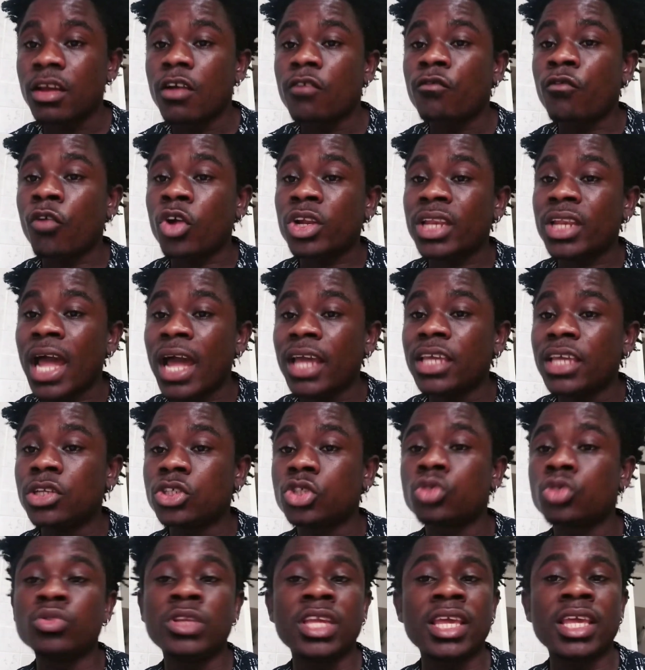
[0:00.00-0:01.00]
For that
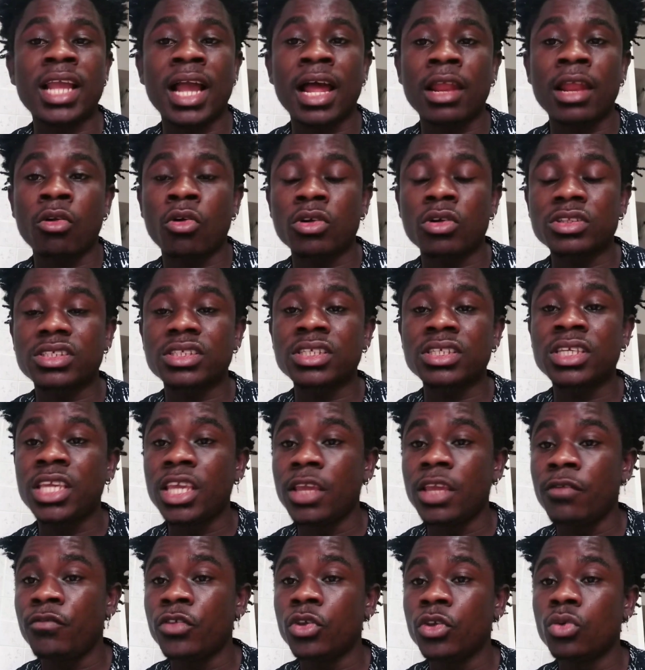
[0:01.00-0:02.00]
issue, they cannot
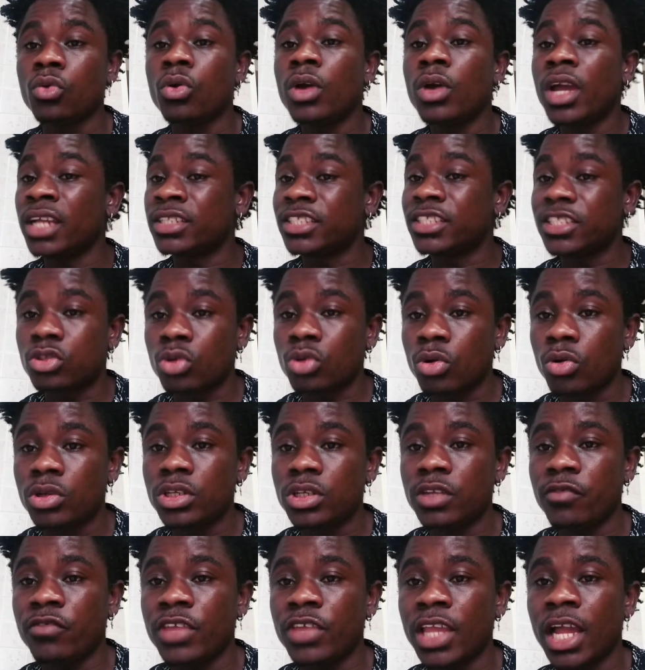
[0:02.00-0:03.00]
give you a titolo
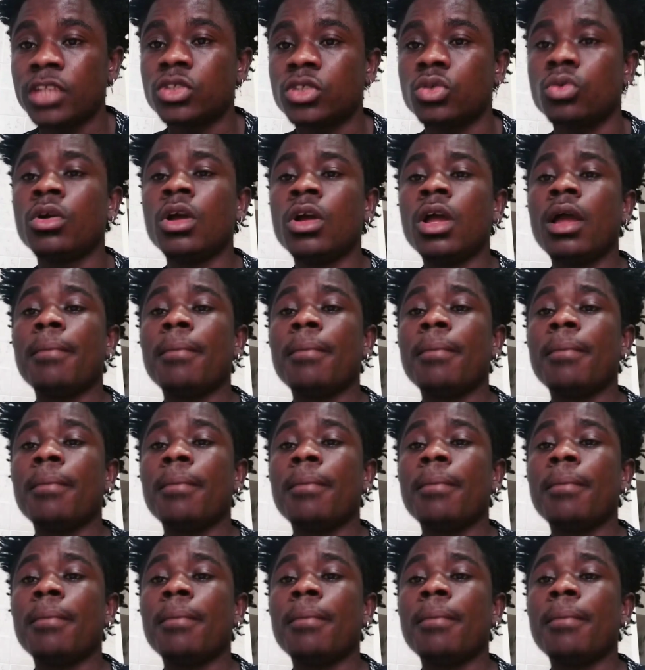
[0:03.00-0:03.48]
di viaggio.